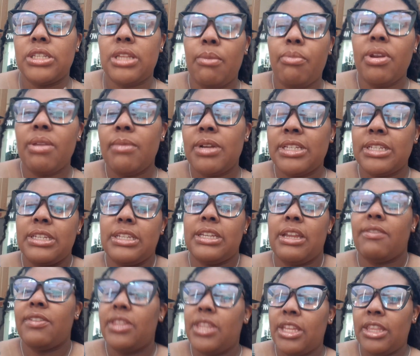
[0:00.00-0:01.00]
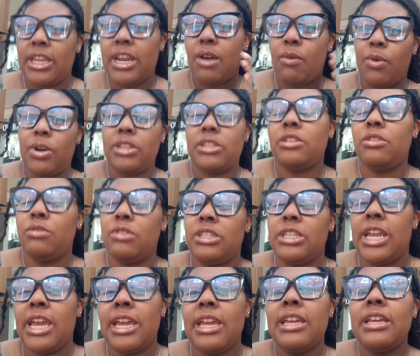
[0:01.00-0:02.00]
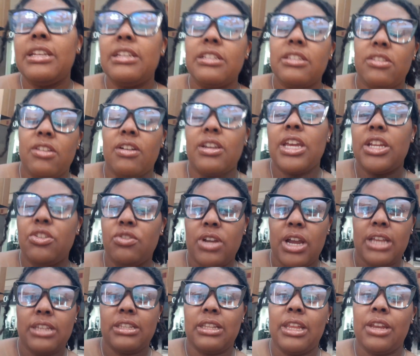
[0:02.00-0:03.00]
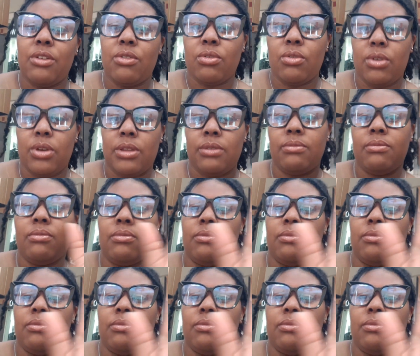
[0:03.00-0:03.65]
I pretty much did everything that I wanted to do today. So I'll catch you guys later on.